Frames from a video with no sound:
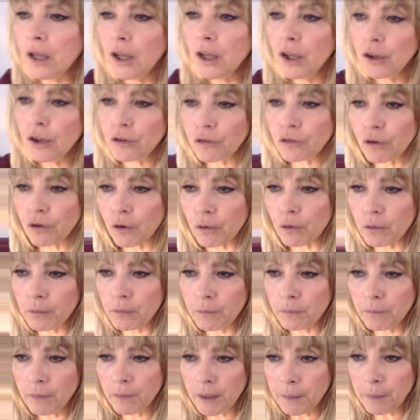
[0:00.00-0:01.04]
so
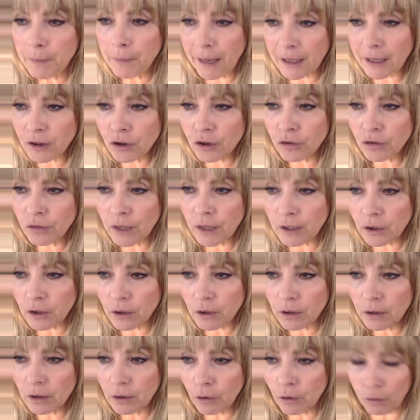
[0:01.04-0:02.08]
imagine that
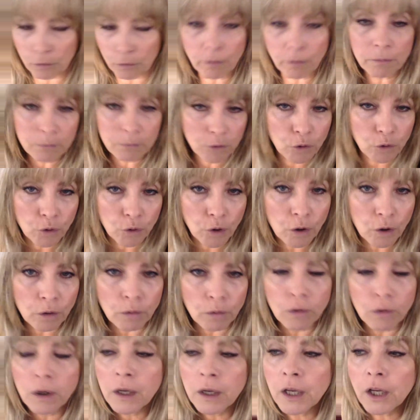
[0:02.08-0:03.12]
or you
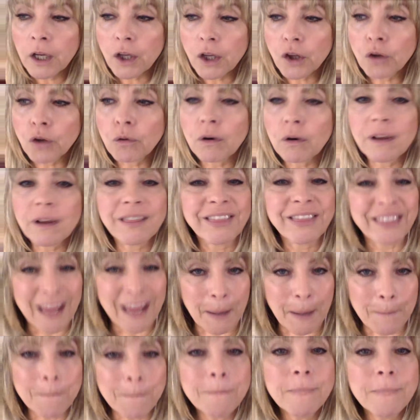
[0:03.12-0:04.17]
know you're
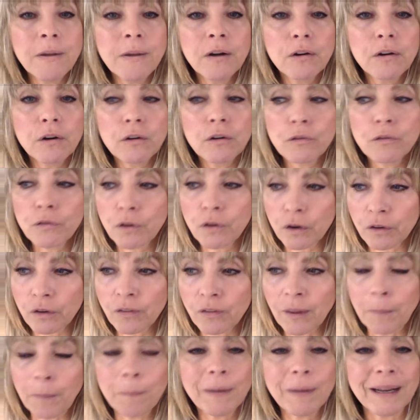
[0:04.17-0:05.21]
them for
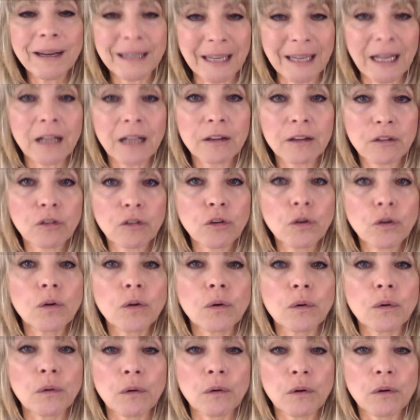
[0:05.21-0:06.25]
somebody else
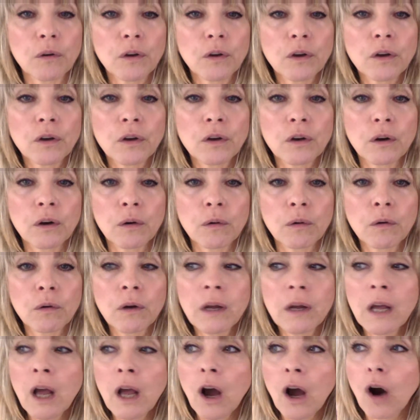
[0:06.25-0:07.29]
too you know
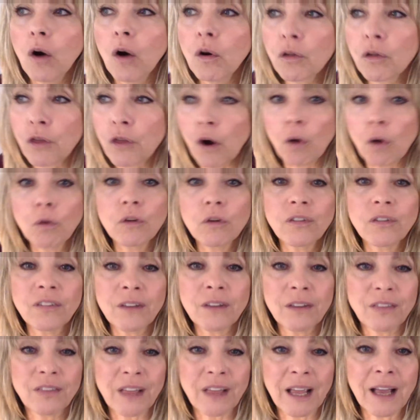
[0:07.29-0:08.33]
oh
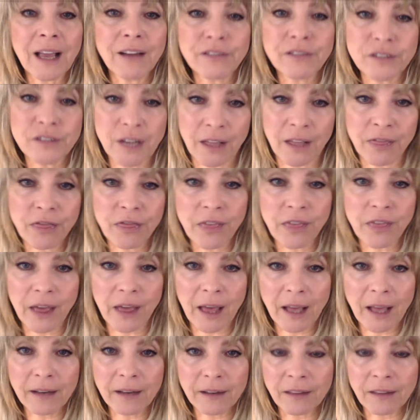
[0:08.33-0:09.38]
those they have done
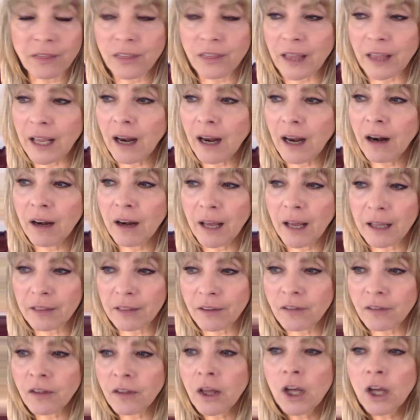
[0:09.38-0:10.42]
that and they are like
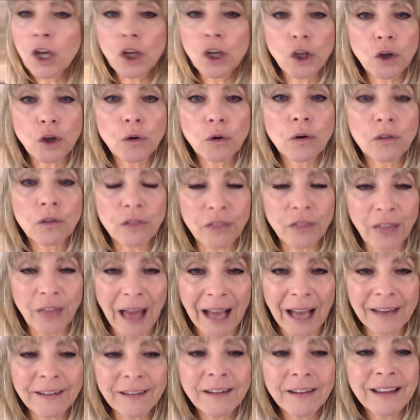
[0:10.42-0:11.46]
this you are
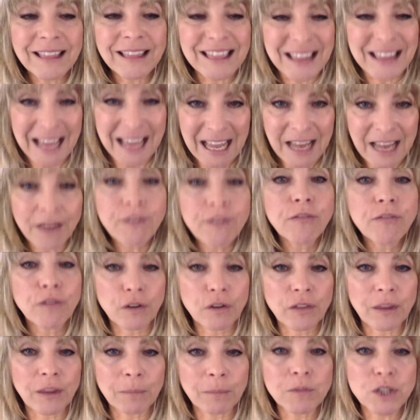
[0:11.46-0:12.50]
that they for
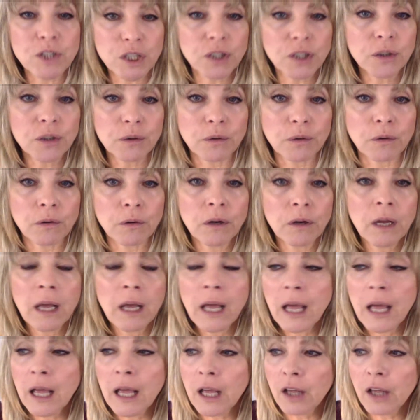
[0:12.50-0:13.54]
them too
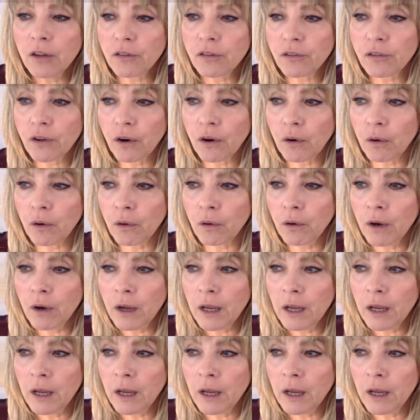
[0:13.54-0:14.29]
so